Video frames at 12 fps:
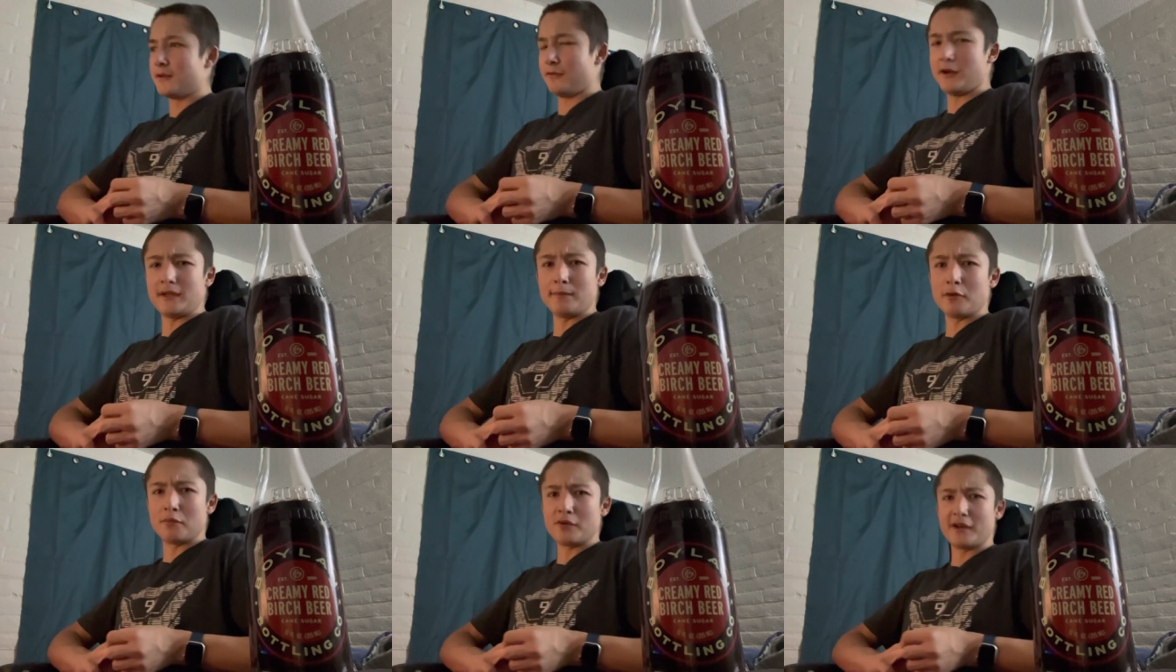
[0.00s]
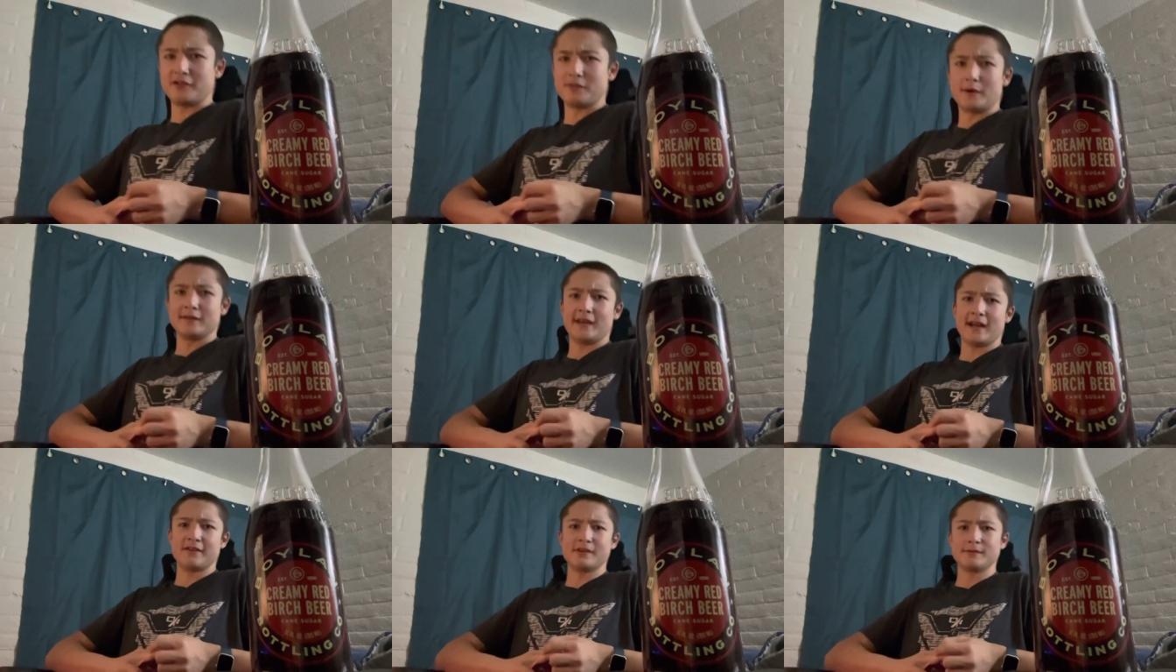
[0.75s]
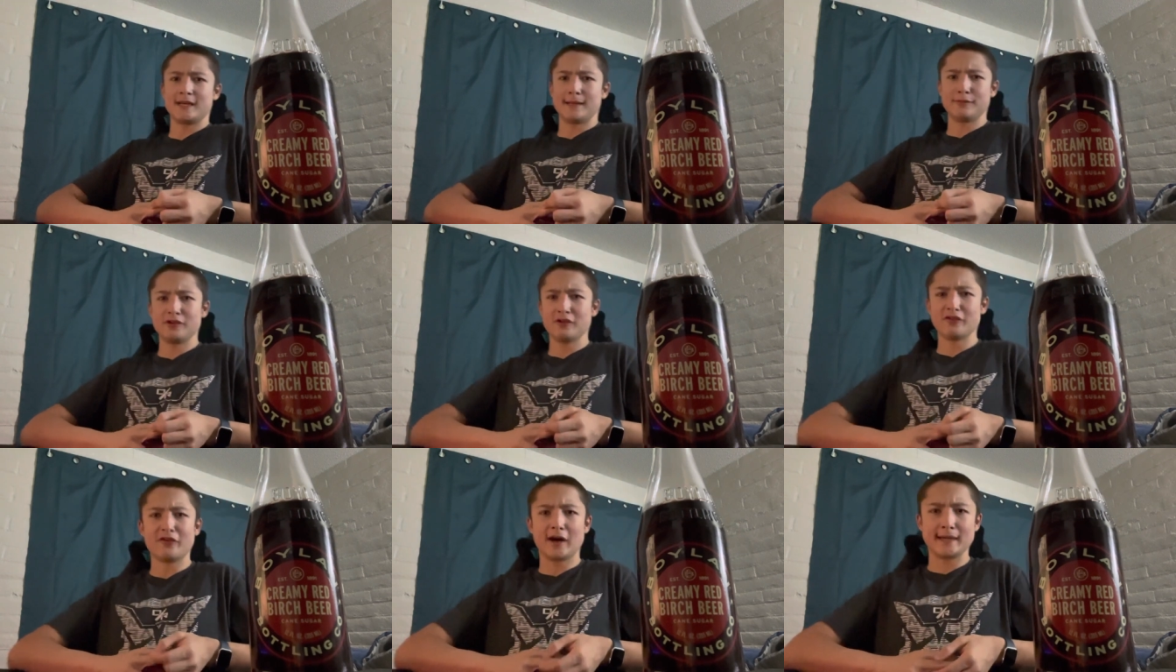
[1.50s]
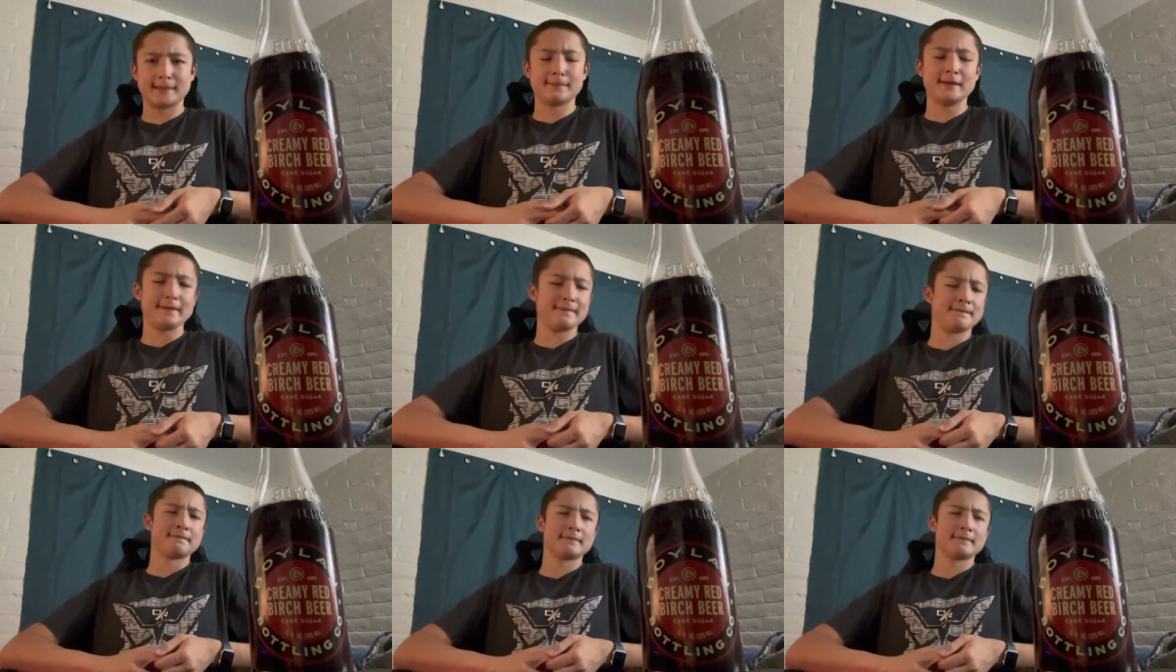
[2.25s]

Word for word: It's a very liminal place, Montana sometimes, we're just farm and